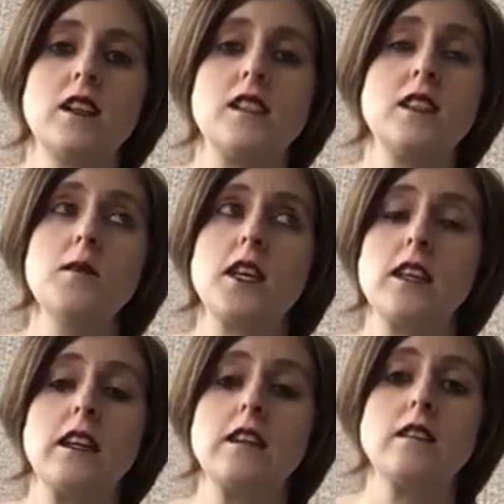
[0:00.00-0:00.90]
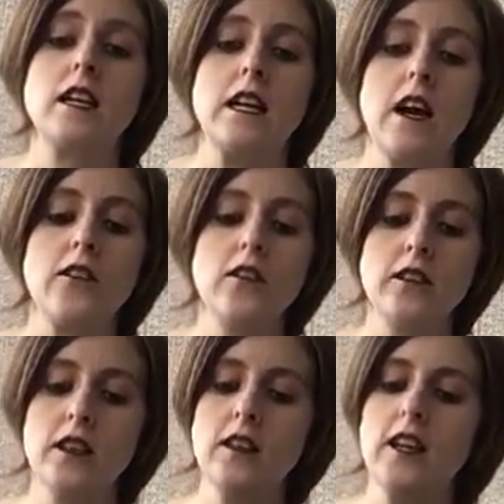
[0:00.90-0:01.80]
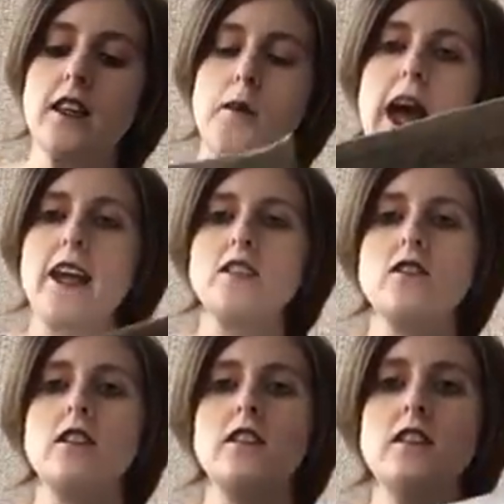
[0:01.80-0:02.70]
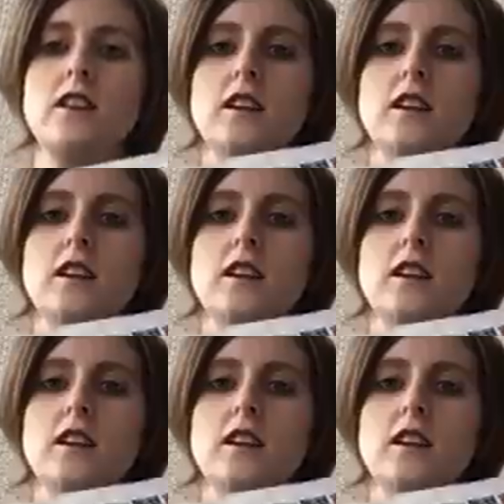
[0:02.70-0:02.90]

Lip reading: seemed like they did, like, other than like the packaging